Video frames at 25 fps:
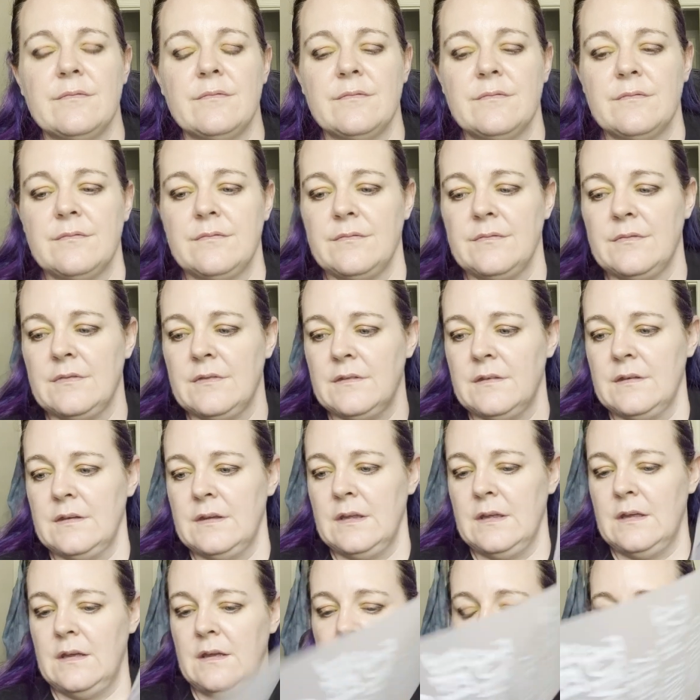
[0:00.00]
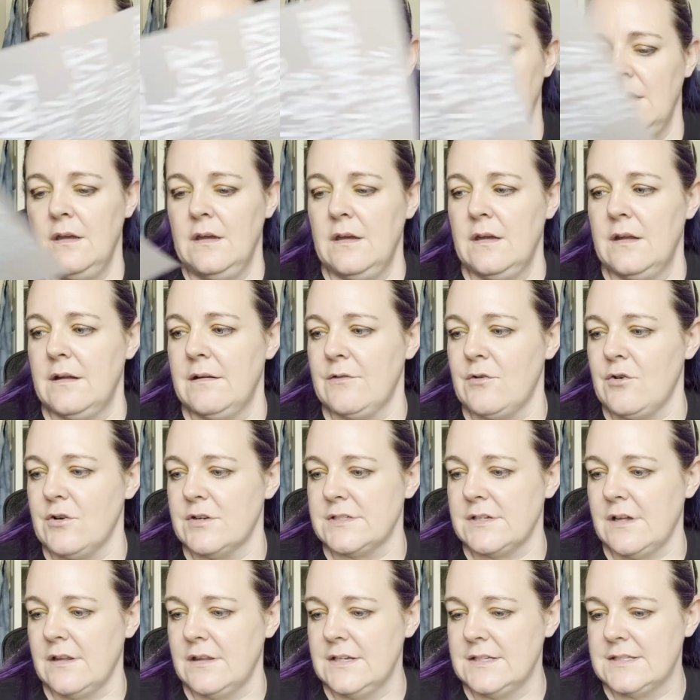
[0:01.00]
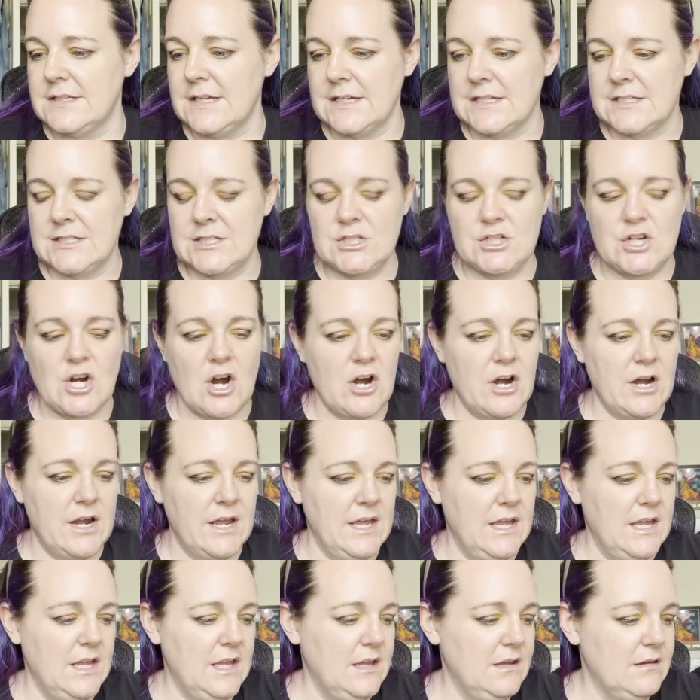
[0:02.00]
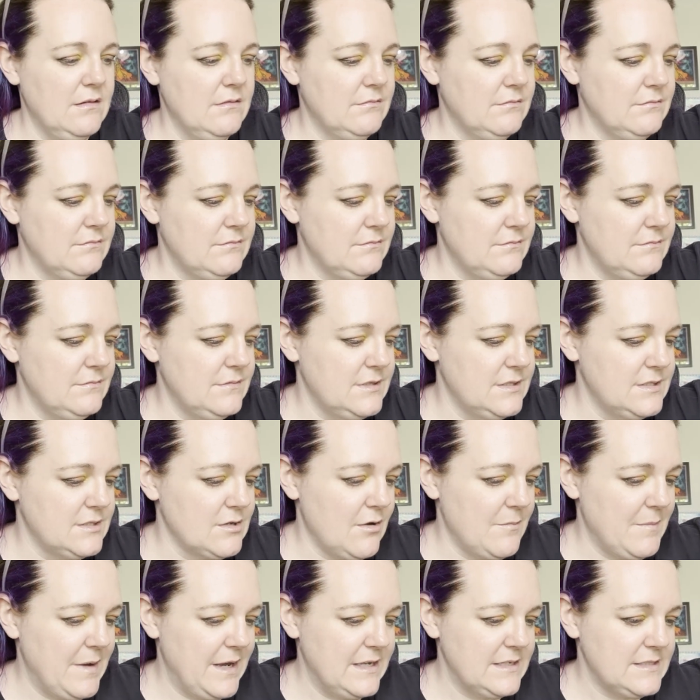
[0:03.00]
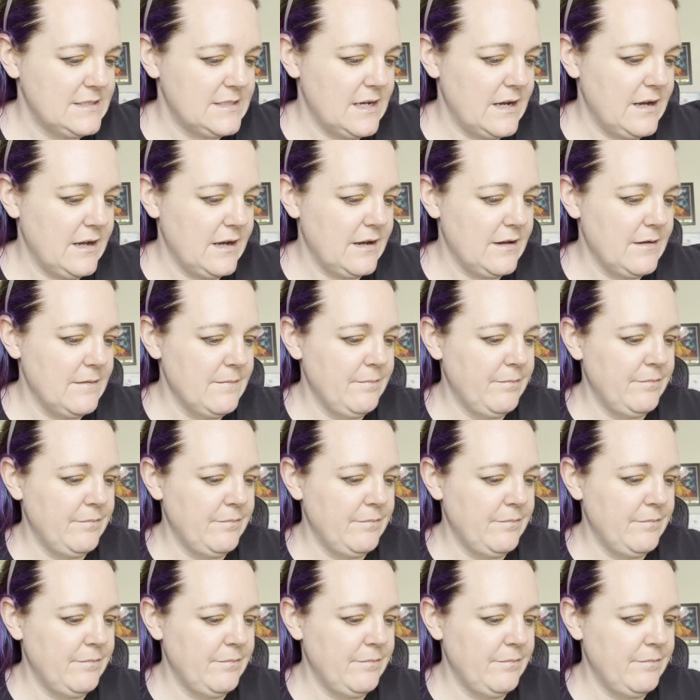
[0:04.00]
And of course all these like starry, this is all my aesthetic.